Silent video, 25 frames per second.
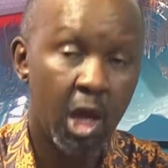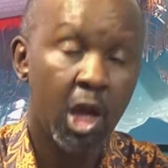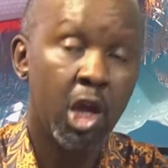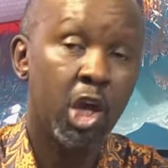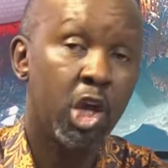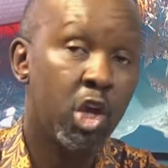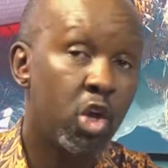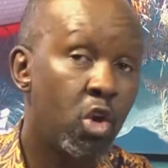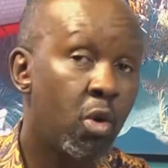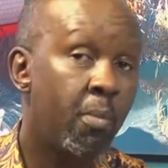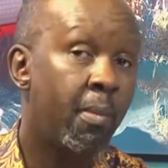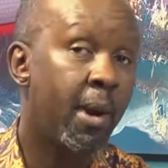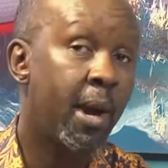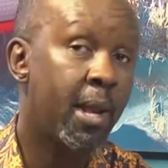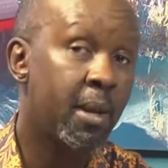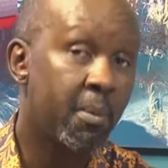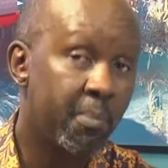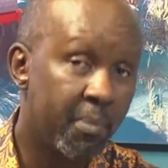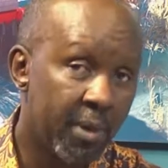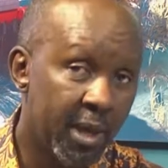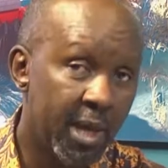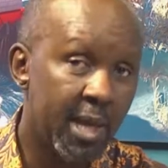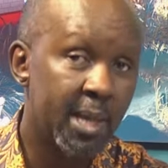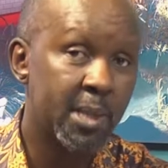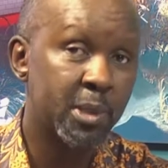Human
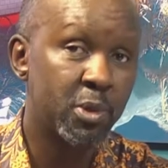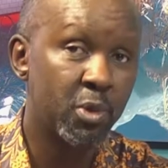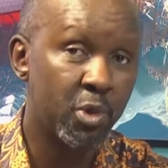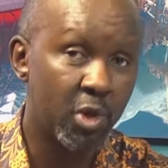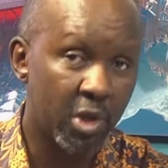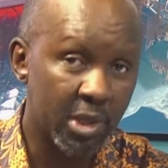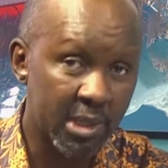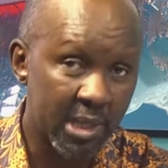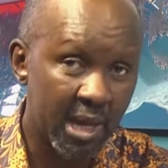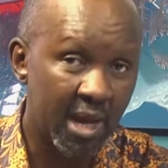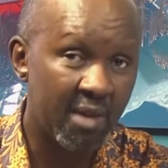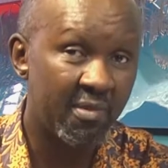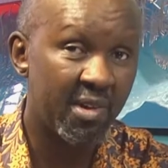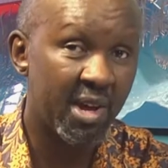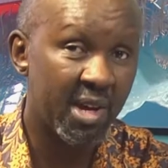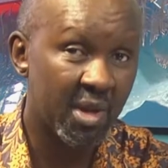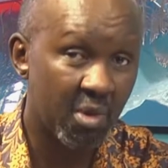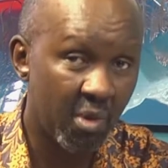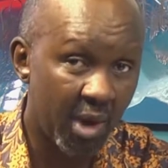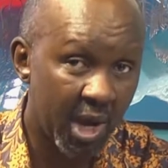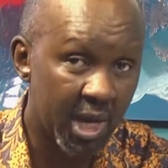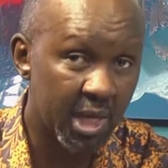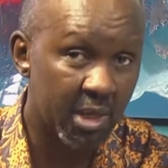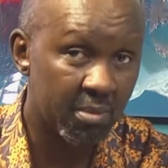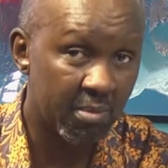beings do not have a
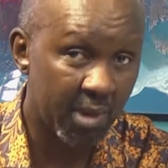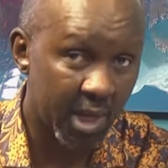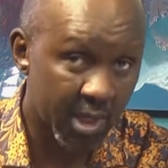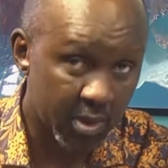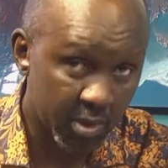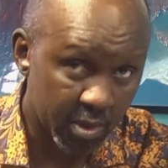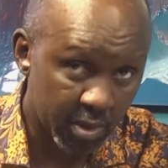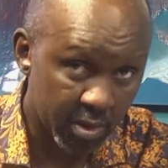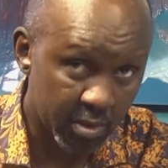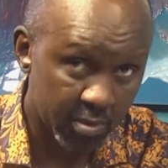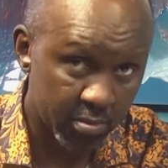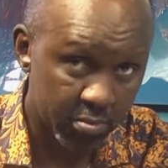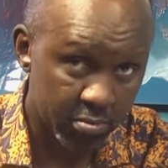rewind button.